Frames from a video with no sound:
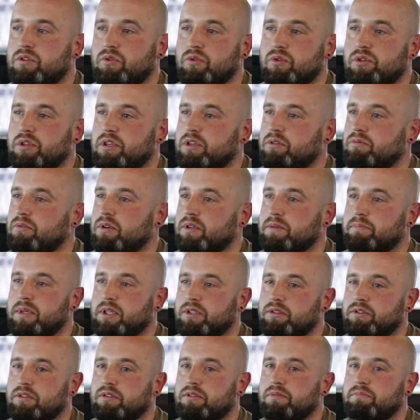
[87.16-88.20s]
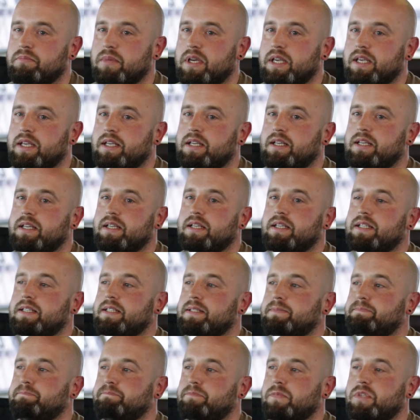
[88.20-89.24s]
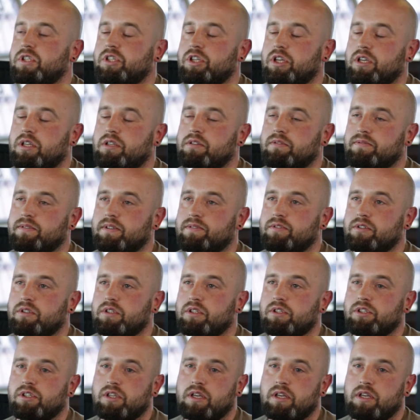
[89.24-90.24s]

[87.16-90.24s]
using one button make a um, check of the voyage